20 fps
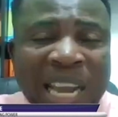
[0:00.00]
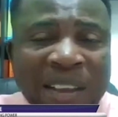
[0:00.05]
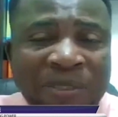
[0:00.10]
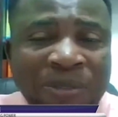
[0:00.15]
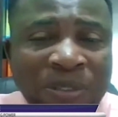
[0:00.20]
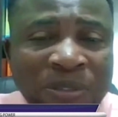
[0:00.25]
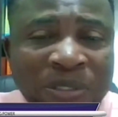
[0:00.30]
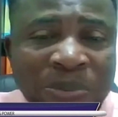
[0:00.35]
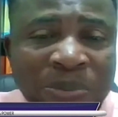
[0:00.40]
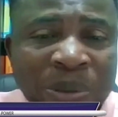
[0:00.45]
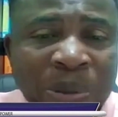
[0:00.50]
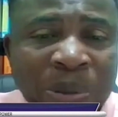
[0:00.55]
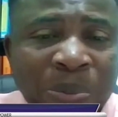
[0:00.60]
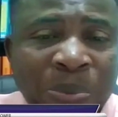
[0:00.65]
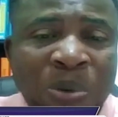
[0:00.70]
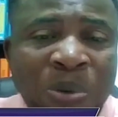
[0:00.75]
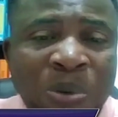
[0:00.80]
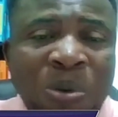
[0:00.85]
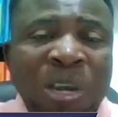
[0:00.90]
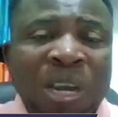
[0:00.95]
the life of the
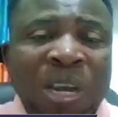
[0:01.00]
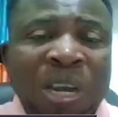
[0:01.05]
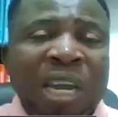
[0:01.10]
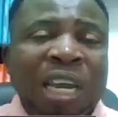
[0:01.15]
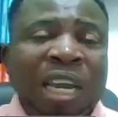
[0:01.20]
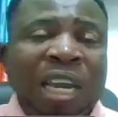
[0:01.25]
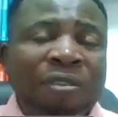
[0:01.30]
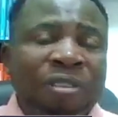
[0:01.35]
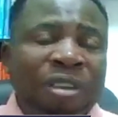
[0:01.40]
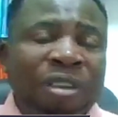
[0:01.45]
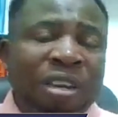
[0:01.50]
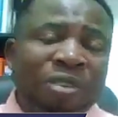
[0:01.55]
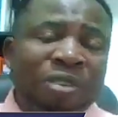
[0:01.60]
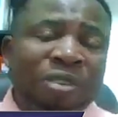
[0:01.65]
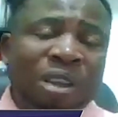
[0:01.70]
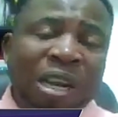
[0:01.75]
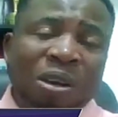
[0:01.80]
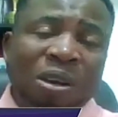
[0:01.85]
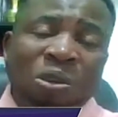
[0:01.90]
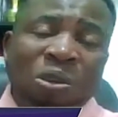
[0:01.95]
people. Even
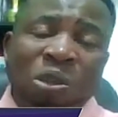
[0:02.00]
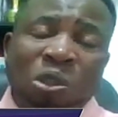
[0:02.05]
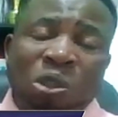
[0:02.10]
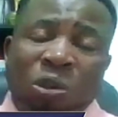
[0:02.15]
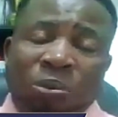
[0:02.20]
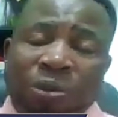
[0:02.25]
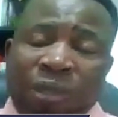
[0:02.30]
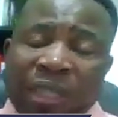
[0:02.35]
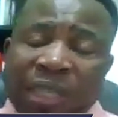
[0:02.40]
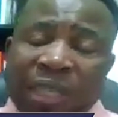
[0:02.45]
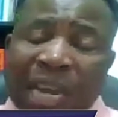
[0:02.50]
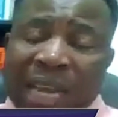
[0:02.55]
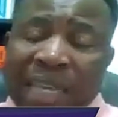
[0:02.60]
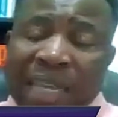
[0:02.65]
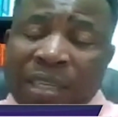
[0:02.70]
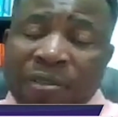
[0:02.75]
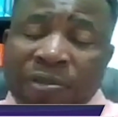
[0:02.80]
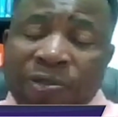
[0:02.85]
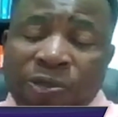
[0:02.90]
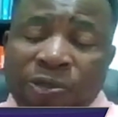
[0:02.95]
if you are not
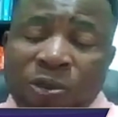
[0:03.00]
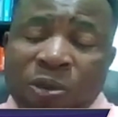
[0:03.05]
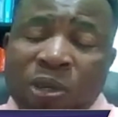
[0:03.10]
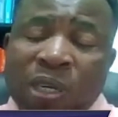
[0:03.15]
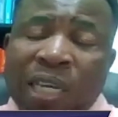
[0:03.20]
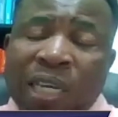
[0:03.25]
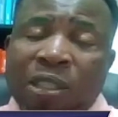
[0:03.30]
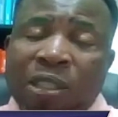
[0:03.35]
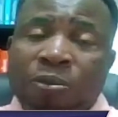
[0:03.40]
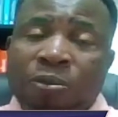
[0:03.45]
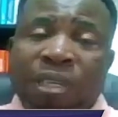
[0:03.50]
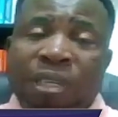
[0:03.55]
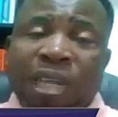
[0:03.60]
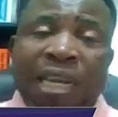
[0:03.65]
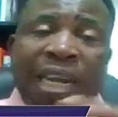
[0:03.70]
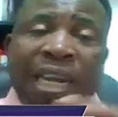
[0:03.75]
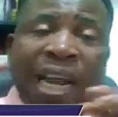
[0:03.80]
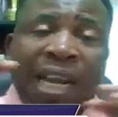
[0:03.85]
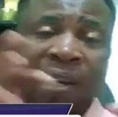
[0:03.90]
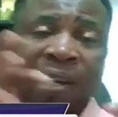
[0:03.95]
subsidizing food, they are
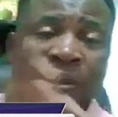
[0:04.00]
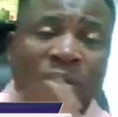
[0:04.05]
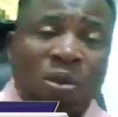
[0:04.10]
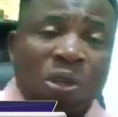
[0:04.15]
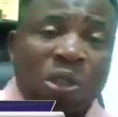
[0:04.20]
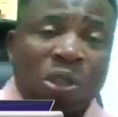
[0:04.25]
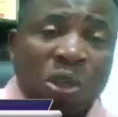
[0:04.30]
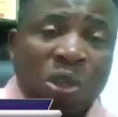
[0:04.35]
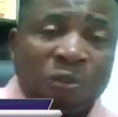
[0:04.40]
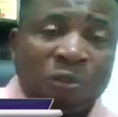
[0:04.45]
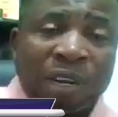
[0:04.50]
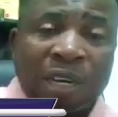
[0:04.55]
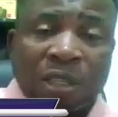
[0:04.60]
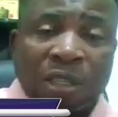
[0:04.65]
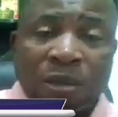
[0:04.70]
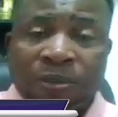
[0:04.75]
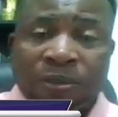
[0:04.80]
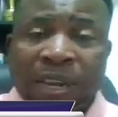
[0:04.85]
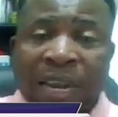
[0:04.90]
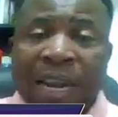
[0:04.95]
subsidizing agriculture. If you are not
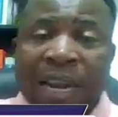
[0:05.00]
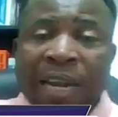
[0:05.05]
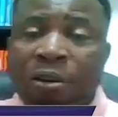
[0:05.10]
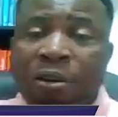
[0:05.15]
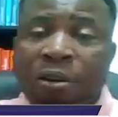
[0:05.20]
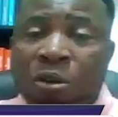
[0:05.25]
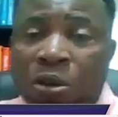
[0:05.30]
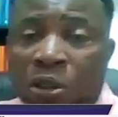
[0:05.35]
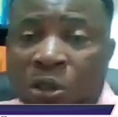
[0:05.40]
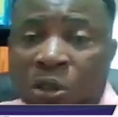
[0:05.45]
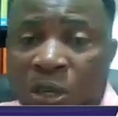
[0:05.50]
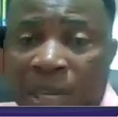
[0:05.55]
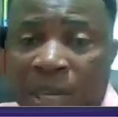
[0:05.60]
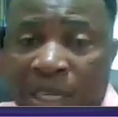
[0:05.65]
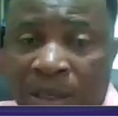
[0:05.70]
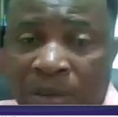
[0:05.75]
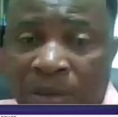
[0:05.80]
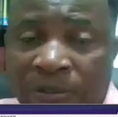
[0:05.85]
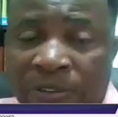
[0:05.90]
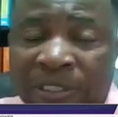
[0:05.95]
subsidizing agriculture, you are
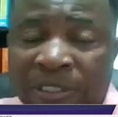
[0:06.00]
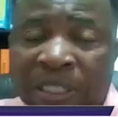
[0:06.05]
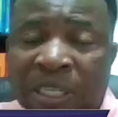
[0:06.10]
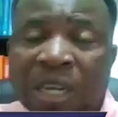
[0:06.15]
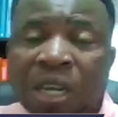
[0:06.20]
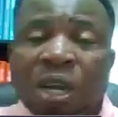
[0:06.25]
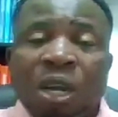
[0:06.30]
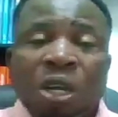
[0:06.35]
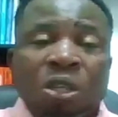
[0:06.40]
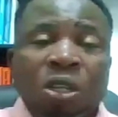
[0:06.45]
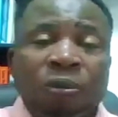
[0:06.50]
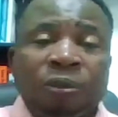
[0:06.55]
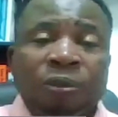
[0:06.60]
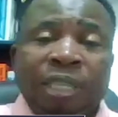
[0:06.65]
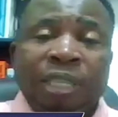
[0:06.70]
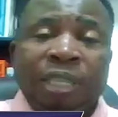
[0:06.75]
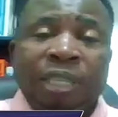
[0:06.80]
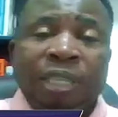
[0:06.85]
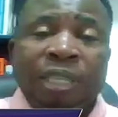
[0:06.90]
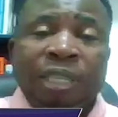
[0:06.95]
subsidizing,
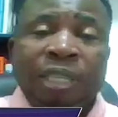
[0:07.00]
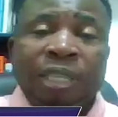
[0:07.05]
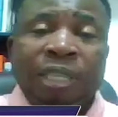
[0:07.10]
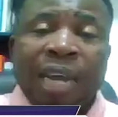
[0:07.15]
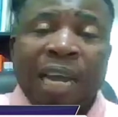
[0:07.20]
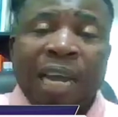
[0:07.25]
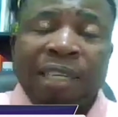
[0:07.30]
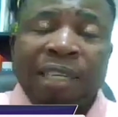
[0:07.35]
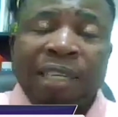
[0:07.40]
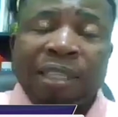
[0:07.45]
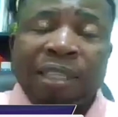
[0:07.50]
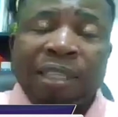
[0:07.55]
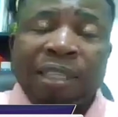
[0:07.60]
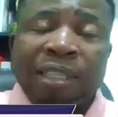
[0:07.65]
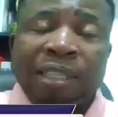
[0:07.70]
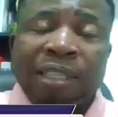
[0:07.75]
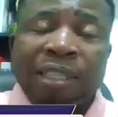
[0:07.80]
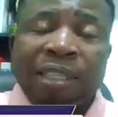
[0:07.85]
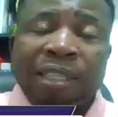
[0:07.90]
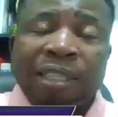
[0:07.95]
not
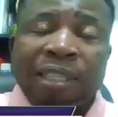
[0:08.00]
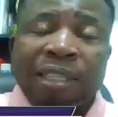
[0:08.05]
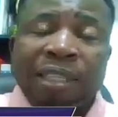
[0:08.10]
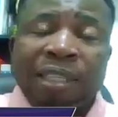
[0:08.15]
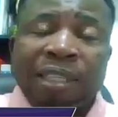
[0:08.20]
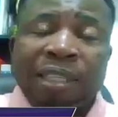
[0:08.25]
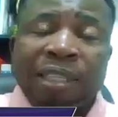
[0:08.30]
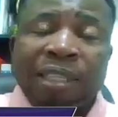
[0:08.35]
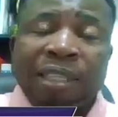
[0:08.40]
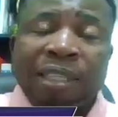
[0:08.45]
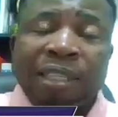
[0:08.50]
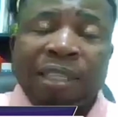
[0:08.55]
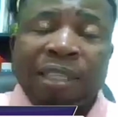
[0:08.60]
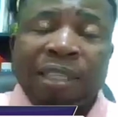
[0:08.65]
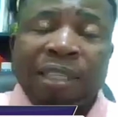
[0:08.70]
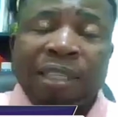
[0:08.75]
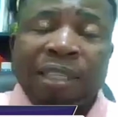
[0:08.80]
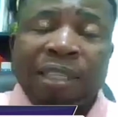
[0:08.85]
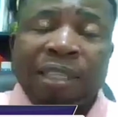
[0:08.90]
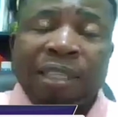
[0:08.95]
subsidizing means of
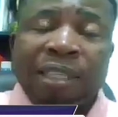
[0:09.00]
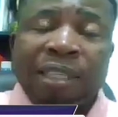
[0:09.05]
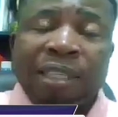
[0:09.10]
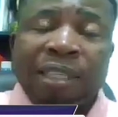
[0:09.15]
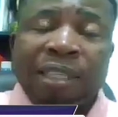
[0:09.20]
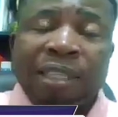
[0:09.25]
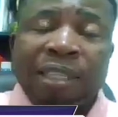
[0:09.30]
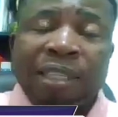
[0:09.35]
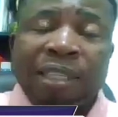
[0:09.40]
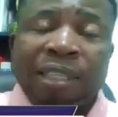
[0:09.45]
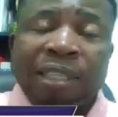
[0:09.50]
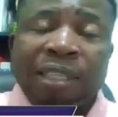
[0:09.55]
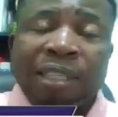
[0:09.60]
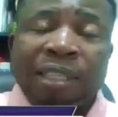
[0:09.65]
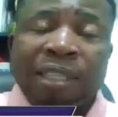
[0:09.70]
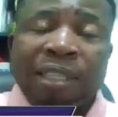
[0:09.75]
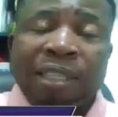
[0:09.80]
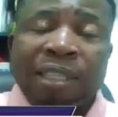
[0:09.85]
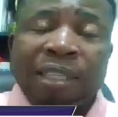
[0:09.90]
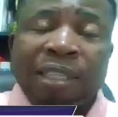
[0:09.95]
transportation.
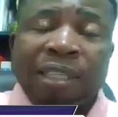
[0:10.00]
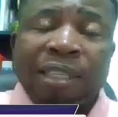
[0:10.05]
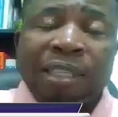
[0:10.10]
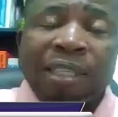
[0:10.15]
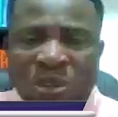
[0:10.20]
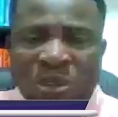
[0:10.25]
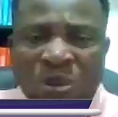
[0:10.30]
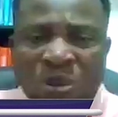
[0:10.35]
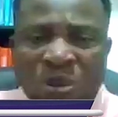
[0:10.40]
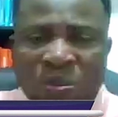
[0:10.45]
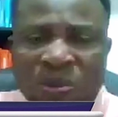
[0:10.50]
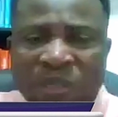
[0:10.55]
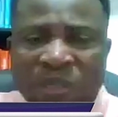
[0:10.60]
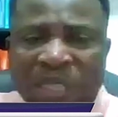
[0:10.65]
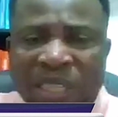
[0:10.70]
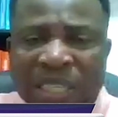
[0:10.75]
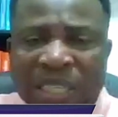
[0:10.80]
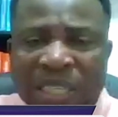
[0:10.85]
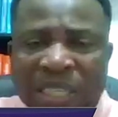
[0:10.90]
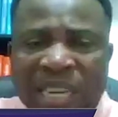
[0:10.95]
You must
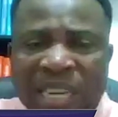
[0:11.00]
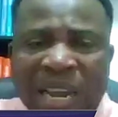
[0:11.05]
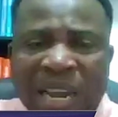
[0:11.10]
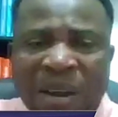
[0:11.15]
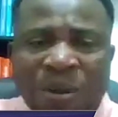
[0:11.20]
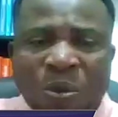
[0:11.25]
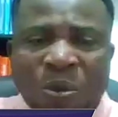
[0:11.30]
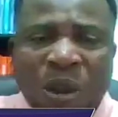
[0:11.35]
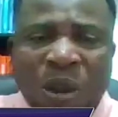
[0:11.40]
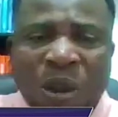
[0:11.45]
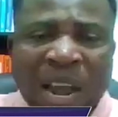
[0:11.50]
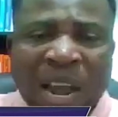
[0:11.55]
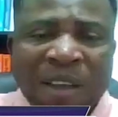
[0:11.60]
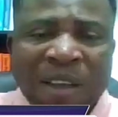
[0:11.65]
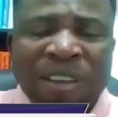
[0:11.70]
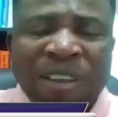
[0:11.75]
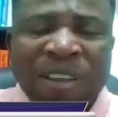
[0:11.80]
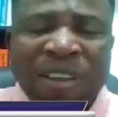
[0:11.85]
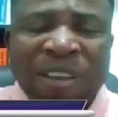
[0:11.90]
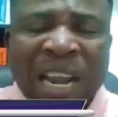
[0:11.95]
subsidize something that will
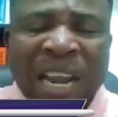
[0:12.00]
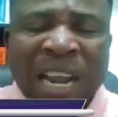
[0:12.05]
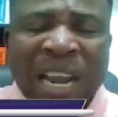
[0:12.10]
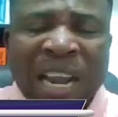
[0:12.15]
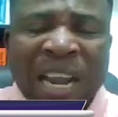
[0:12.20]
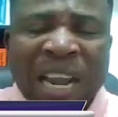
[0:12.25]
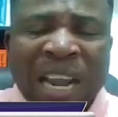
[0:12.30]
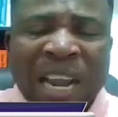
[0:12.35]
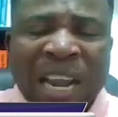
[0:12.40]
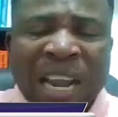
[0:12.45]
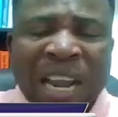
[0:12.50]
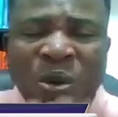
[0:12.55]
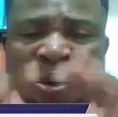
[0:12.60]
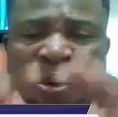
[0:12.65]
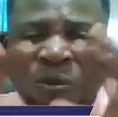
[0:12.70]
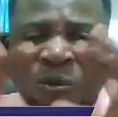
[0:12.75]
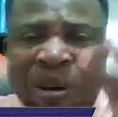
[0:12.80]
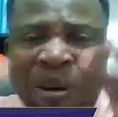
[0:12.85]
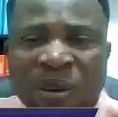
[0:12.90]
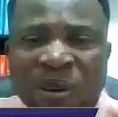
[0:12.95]
have an
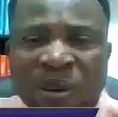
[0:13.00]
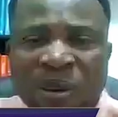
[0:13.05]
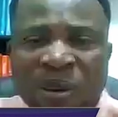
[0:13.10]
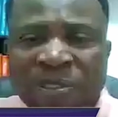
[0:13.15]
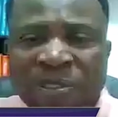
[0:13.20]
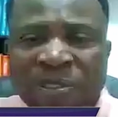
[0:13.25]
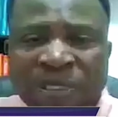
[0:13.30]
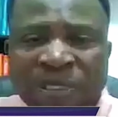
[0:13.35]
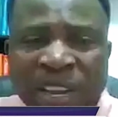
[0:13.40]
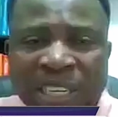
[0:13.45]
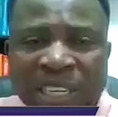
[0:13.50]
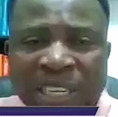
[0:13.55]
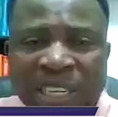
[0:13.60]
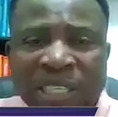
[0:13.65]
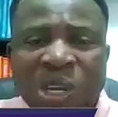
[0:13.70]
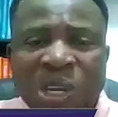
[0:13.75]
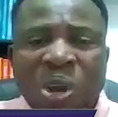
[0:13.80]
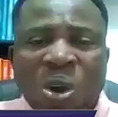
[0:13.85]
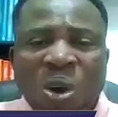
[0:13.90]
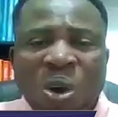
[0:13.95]
overall effect
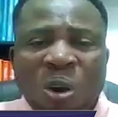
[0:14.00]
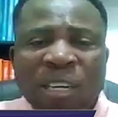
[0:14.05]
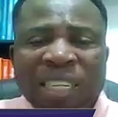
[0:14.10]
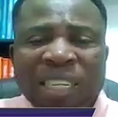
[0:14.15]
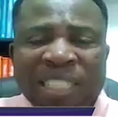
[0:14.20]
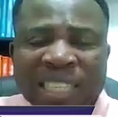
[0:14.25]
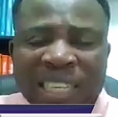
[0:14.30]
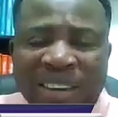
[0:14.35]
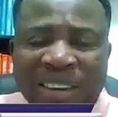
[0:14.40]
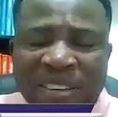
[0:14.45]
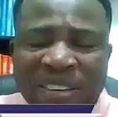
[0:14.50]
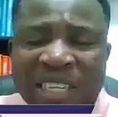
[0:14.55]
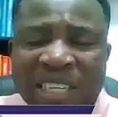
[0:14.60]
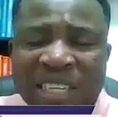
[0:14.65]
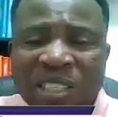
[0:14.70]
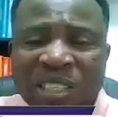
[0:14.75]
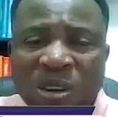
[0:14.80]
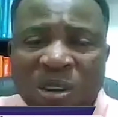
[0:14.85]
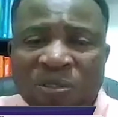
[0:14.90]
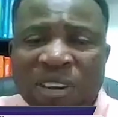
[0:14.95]
on the
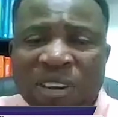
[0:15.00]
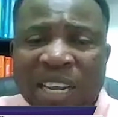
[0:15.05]
generality of